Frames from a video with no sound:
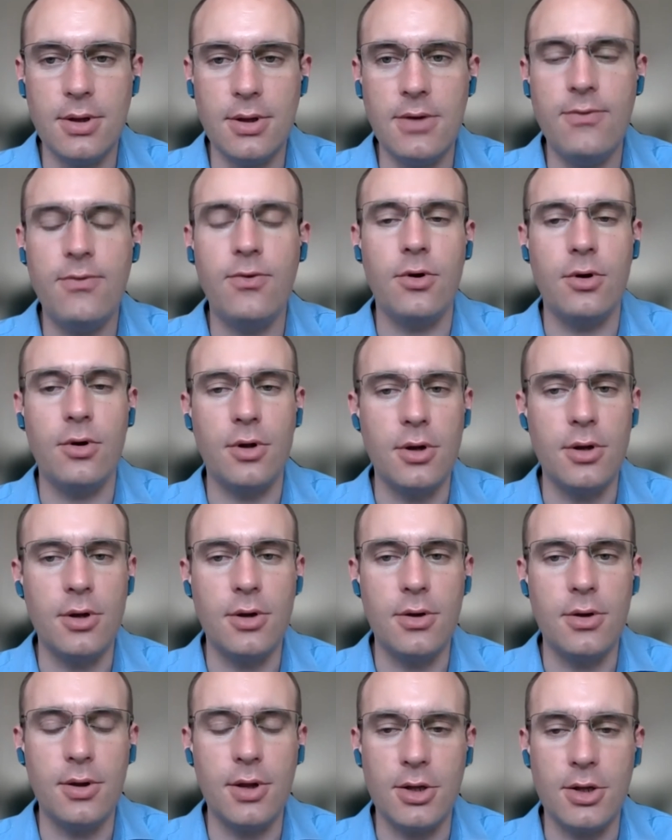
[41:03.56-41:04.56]

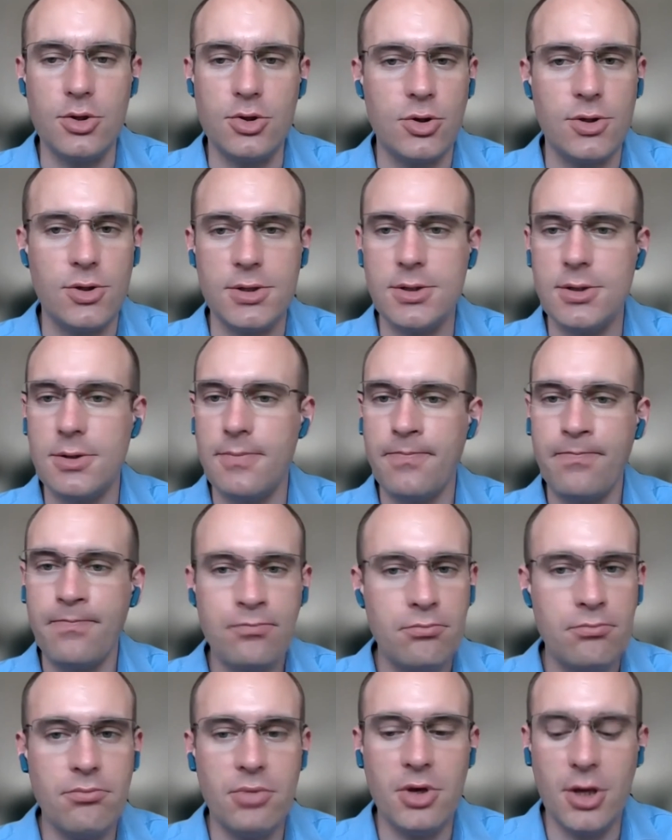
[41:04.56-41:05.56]
differently than just
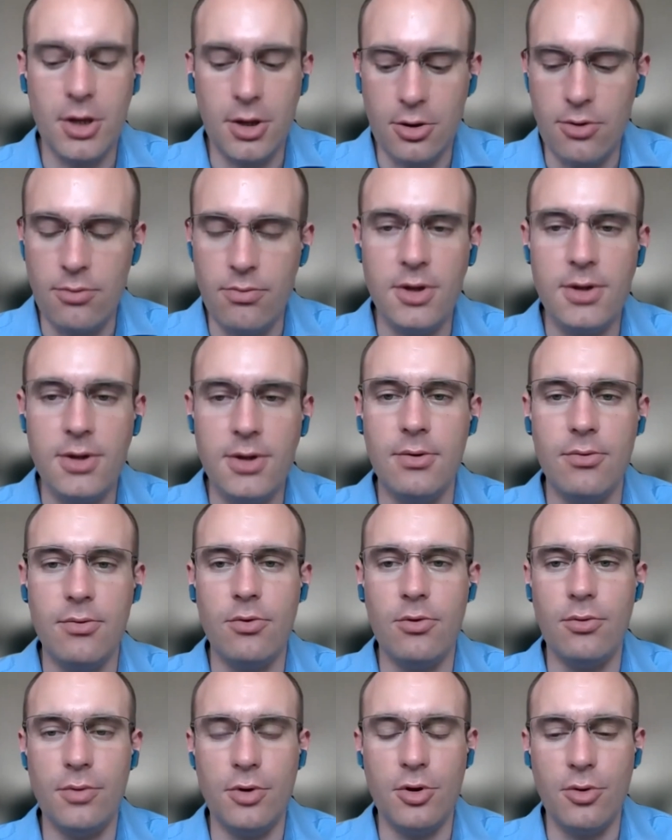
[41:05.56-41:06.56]
being in a meeting
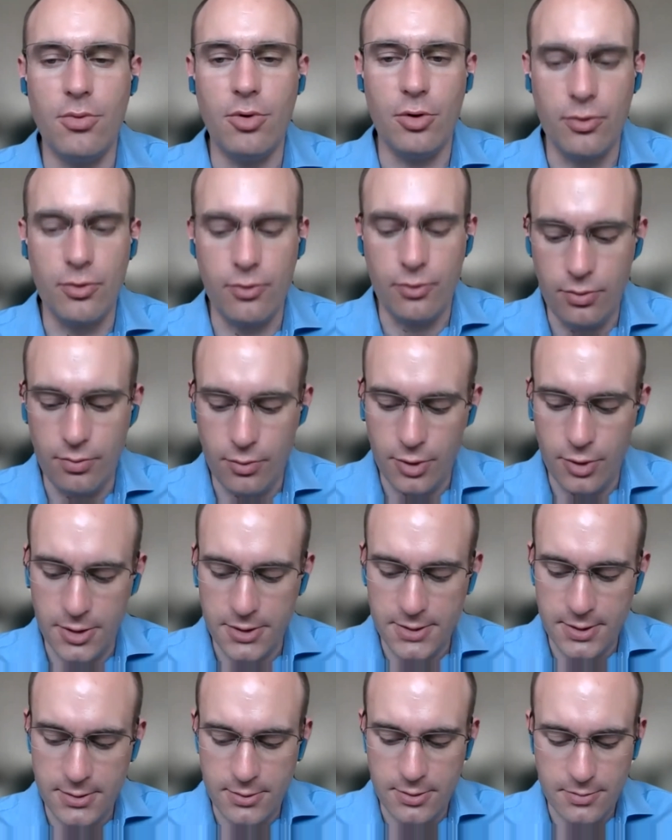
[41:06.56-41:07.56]
room, in a boardroom,
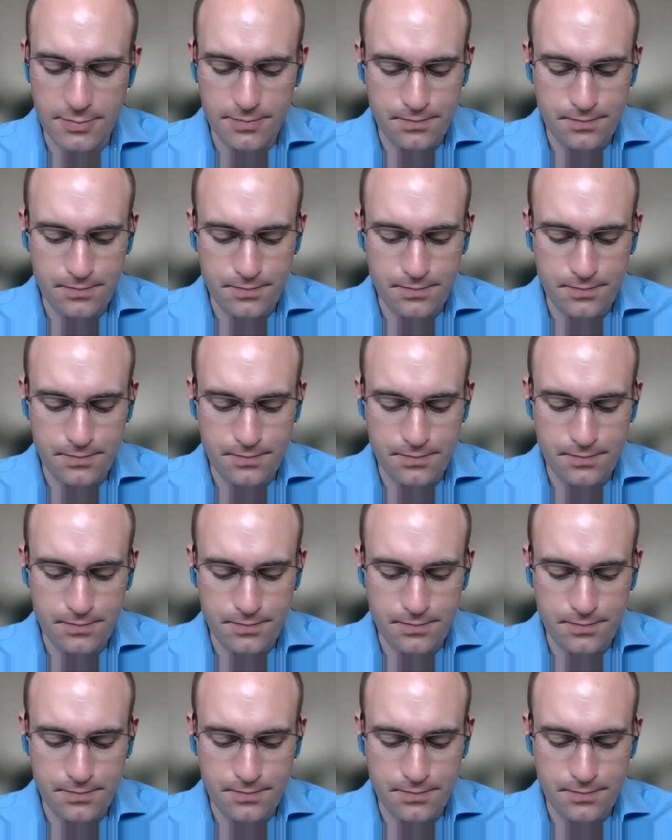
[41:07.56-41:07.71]
etc.